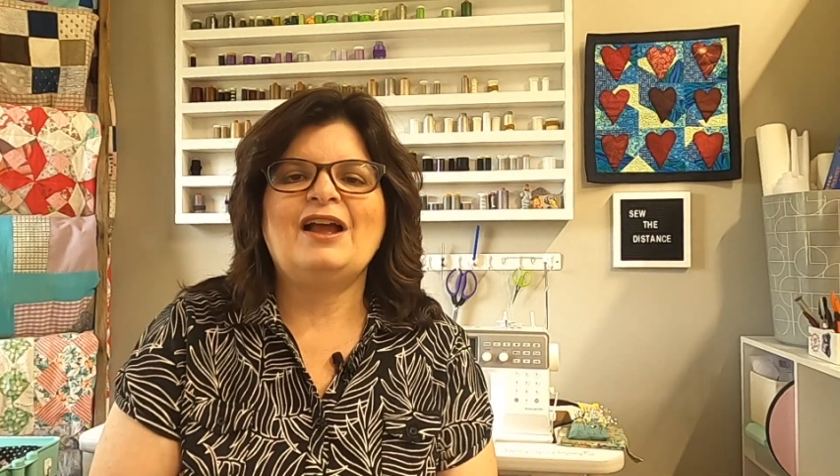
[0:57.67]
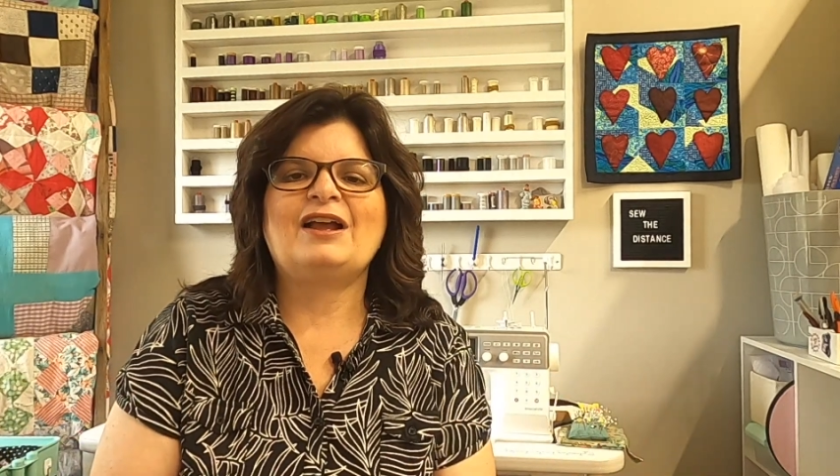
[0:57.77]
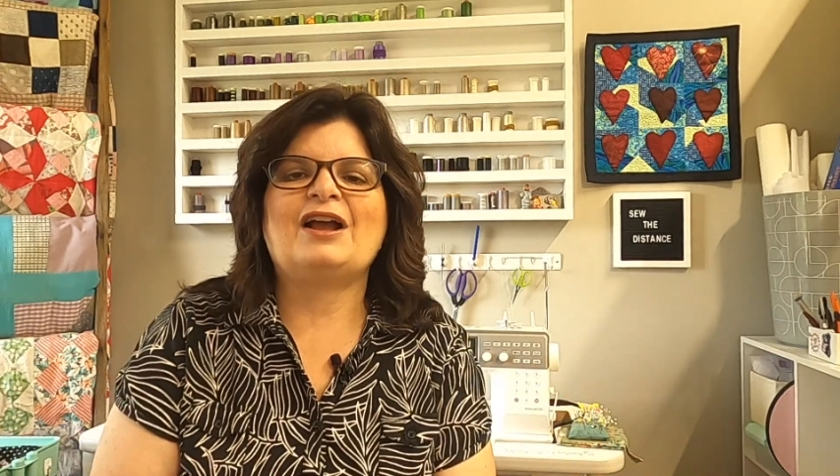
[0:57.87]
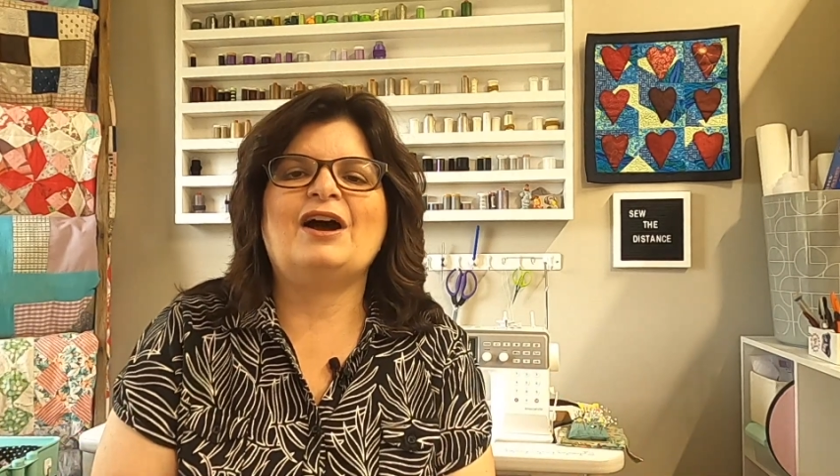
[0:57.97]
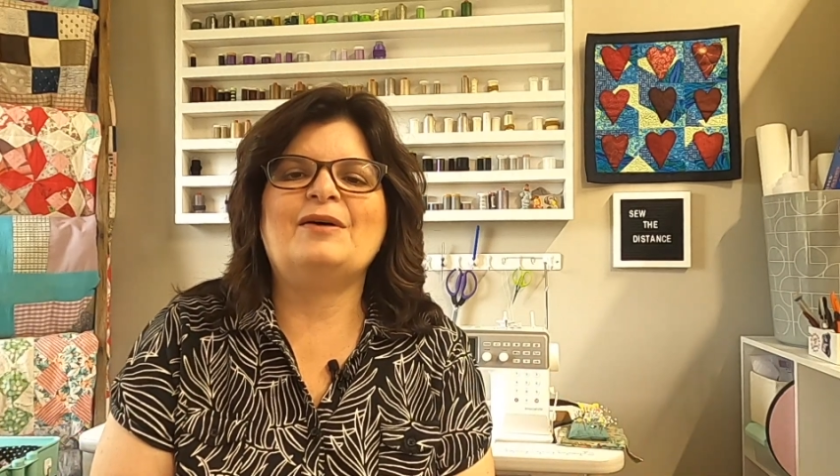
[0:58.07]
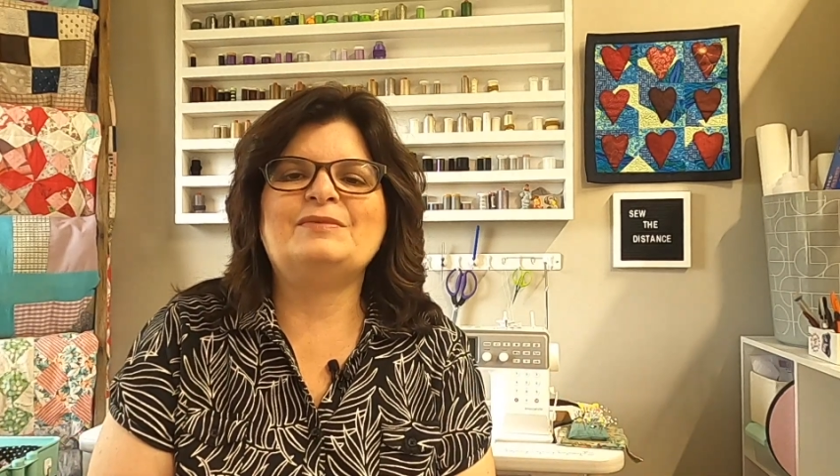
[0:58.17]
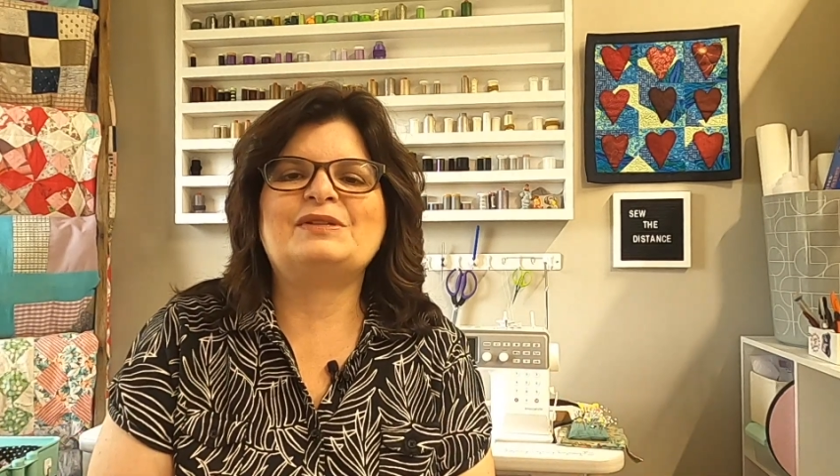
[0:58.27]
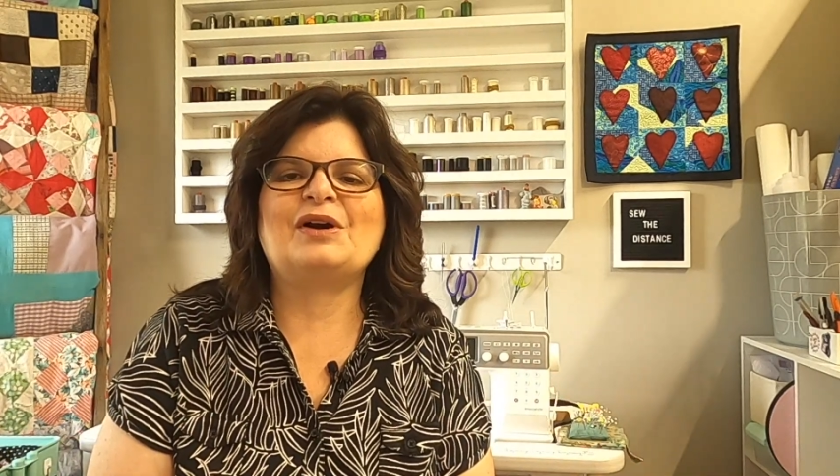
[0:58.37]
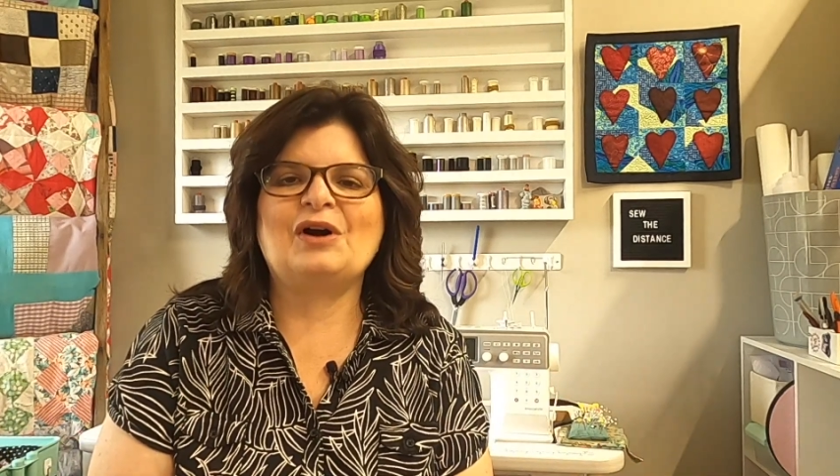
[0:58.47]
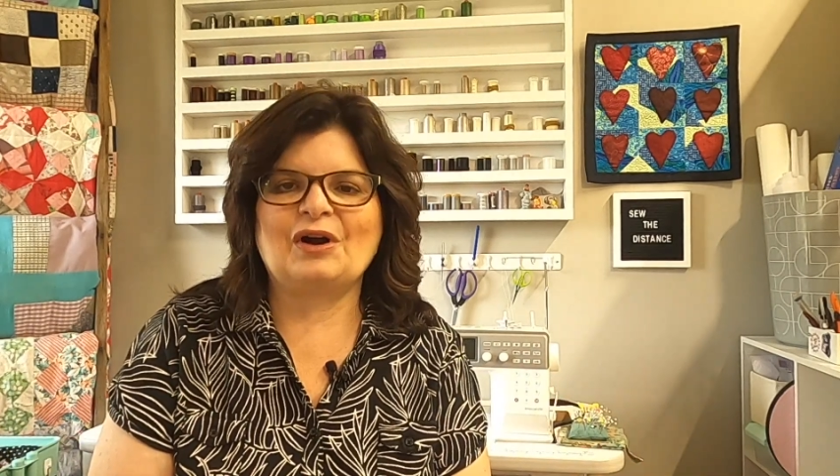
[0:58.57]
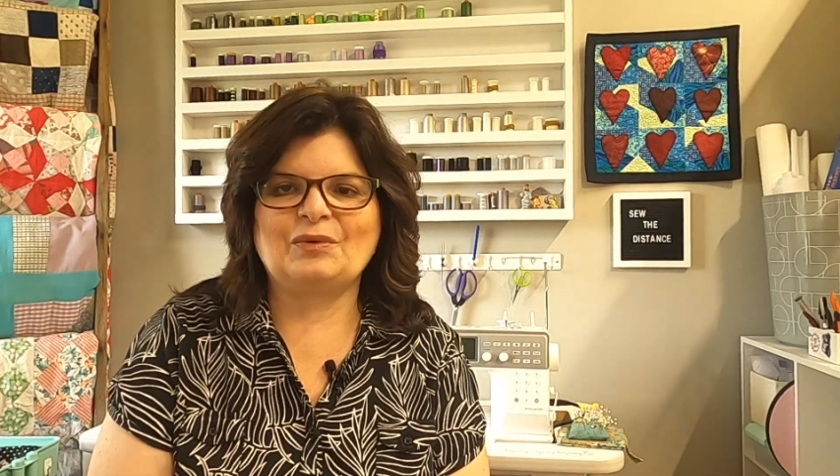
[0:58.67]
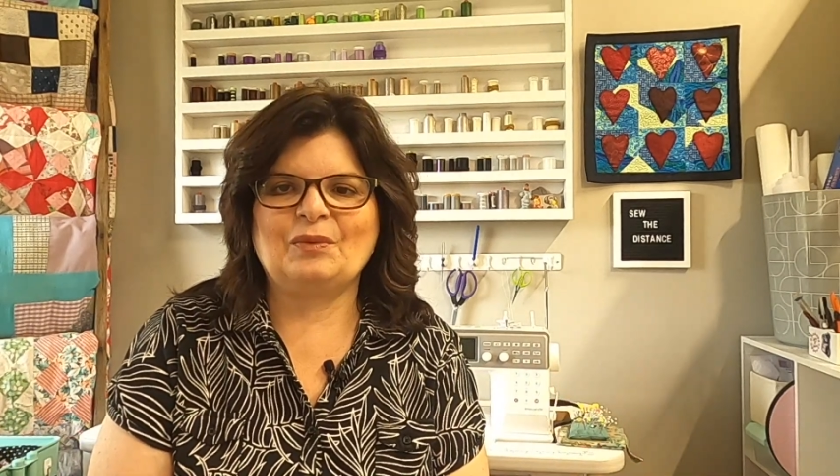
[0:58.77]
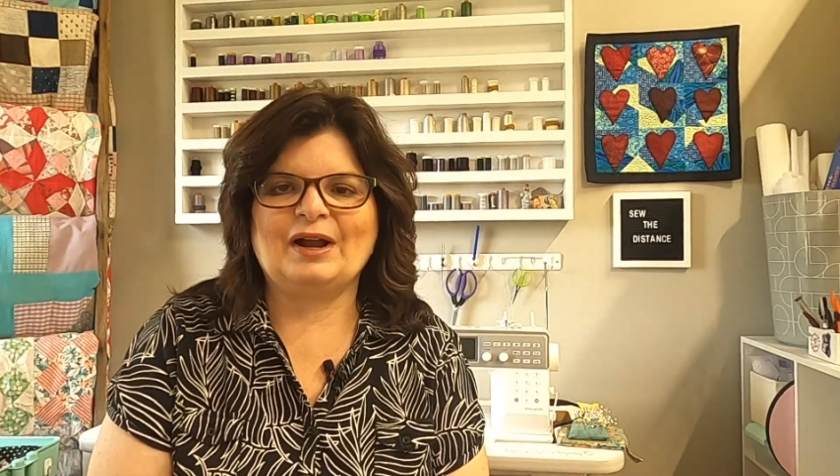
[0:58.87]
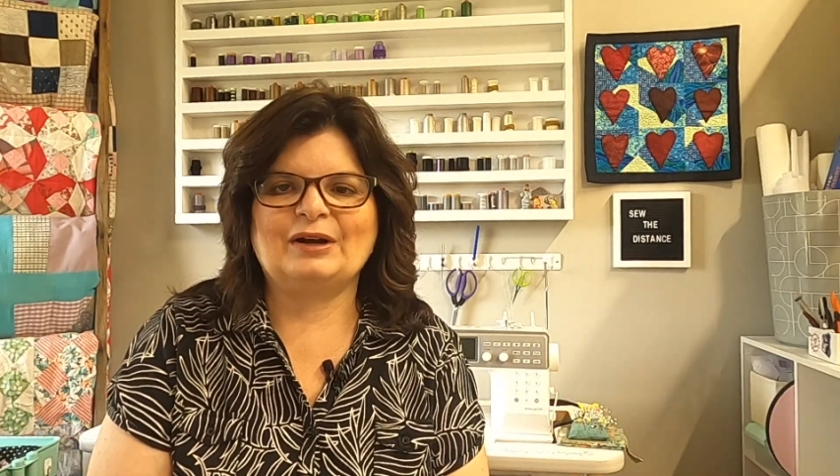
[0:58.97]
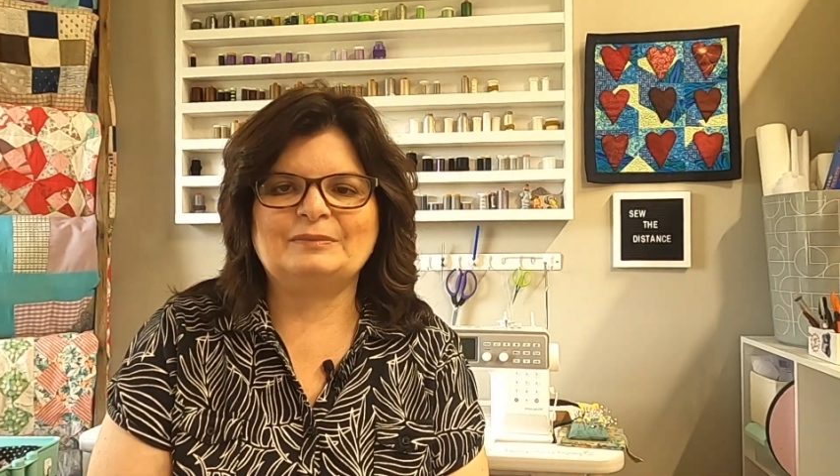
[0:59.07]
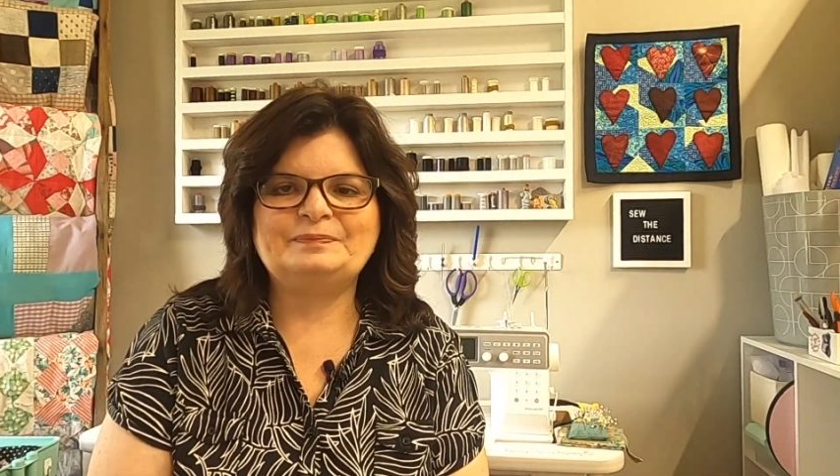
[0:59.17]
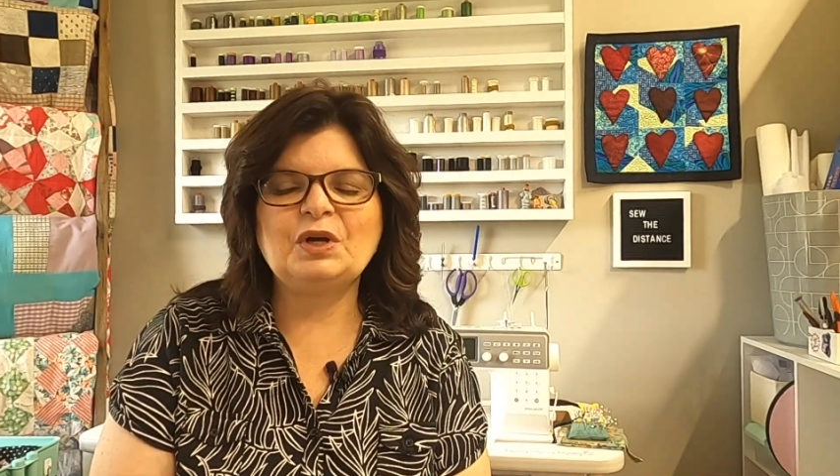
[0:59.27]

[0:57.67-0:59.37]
comes hardware,